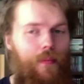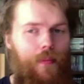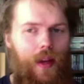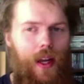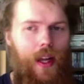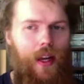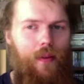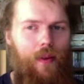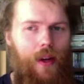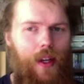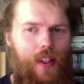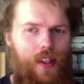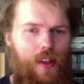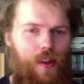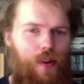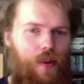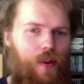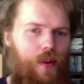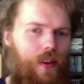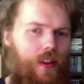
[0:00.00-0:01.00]
Anyway,
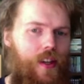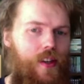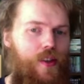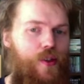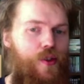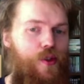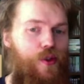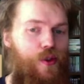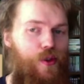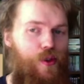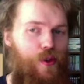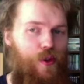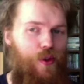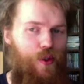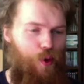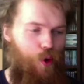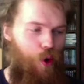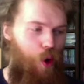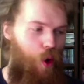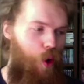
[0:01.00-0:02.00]
so the new
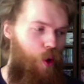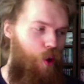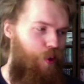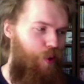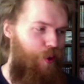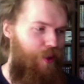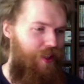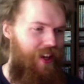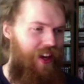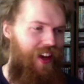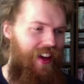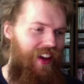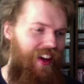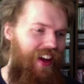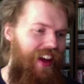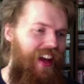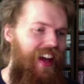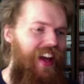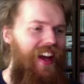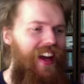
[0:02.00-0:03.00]
code
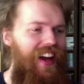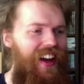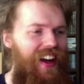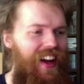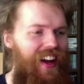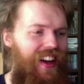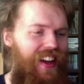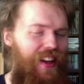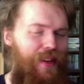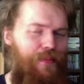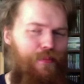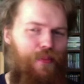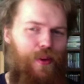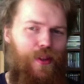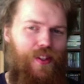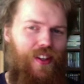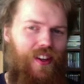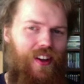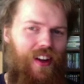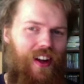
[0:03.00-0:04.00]

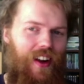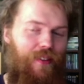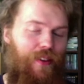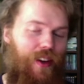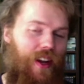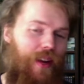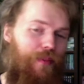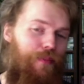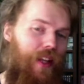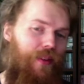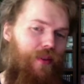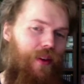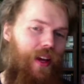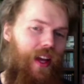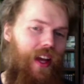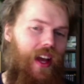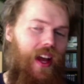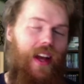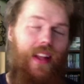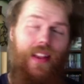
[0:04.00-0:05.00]
imposed on Hollywood, and by the
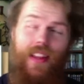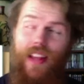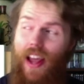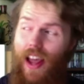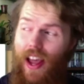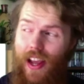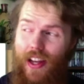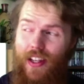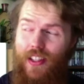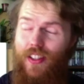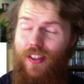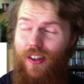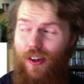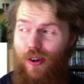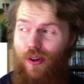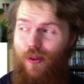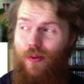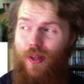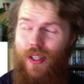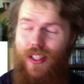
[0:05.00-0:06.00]
way, the Hays
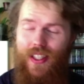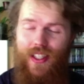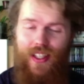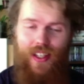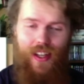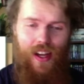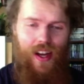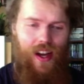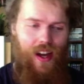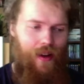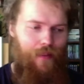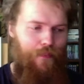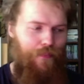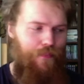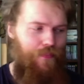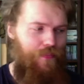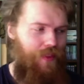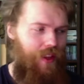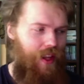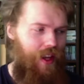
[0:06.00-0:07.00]
Code was
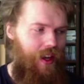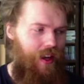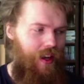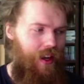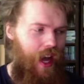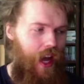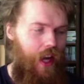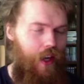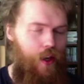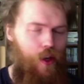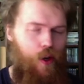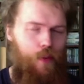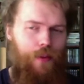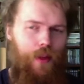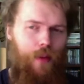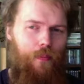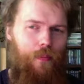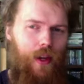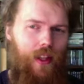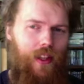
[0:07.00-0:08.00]

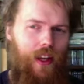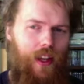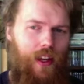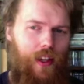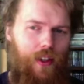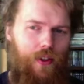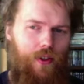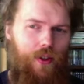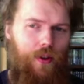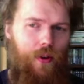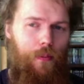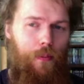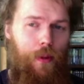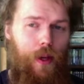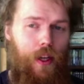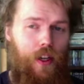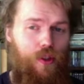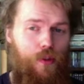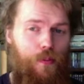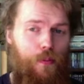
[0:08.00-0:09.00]
adopted by the industry
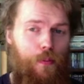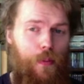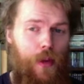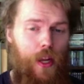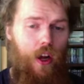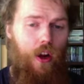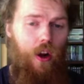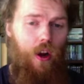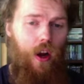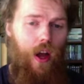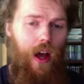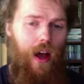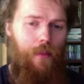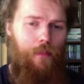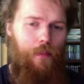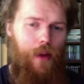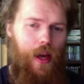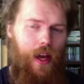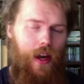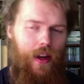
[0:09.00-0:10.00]
because Middle
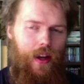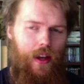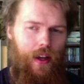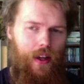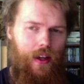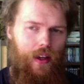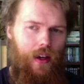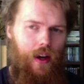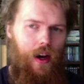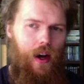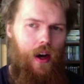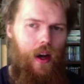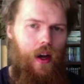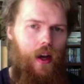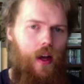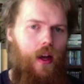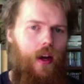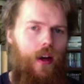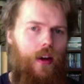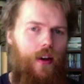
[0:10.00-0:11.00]
America
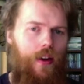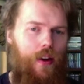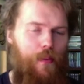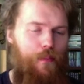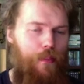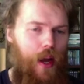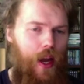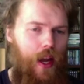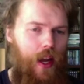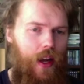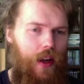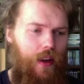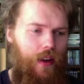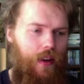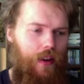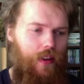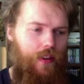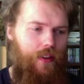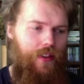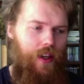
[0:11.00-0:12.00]

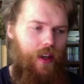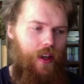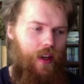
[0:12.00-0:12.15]
rebelled